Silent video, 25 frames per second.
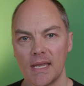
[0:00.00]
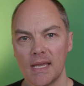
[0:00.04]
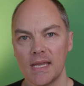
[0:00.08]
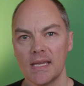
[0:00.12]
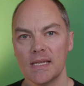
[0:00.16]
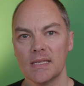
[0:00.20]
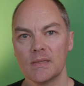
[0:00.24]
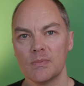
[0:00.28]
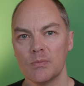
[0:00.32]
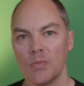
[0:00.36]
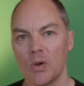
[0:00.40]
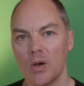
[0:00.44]

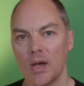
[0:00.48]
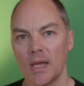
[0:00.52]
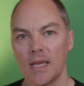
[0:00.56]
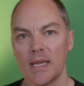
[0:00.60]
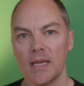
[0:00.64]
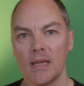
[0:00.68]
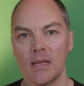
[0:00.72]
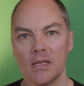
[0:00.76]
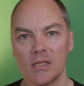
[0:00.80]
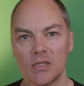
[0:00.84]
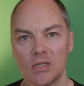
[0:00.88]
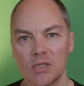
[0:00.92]
is
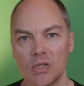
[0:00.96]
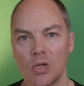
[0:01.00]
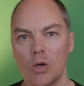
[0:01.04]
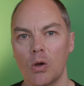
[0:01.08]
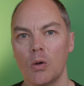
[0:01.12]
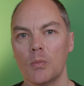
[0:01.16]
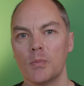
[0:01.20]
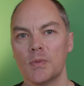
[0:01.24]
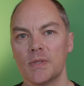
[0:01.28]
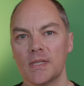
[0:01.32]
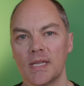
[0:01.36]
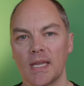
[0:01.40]
my
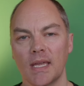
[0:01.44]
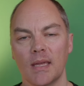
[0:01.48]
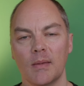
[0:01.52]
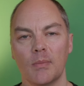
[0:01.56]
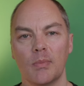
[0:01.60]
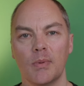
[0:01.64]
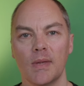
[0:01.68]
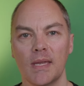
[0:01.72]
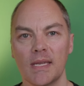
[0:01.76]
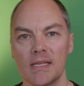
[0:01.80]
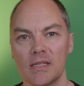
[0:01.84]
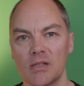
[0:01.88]
top
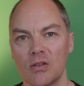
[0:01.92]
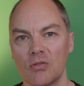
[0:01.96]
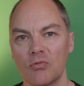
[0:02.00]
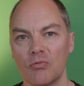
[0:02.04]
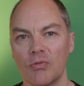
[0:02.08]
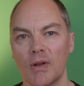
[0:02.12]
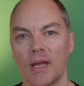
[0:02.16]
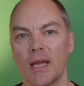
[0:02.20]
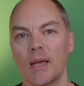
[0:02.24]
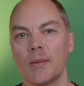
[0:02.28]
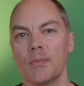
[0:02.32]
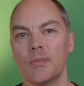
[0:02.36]
tip, is
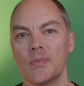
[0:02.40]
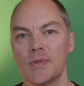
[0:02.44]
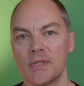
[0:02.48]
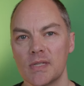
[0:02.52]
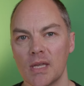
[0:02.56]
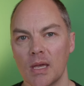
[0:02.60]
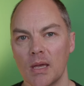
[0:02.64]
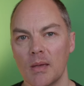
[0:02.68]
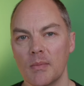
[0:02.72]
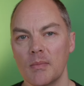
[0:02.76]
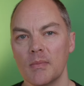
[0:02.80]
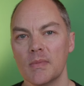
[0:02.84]
grab
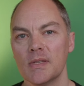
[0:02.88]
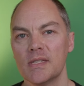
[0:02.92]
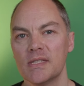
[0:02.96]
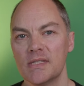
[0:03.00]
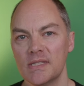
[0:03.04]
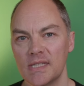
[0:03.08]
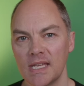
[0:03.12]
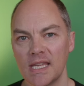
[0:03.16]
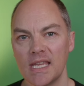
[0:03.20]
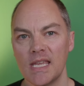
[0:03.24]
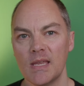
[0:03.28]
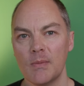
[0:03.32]
some
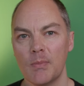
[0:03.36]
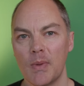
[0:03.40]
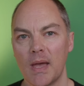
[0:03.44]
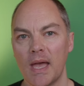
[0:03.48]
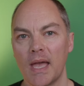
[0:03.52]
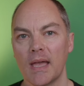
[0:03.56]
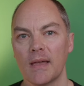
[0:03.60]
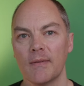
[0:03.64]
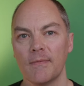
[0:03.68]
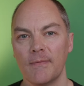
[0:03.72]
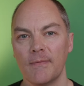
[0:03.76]
sticky back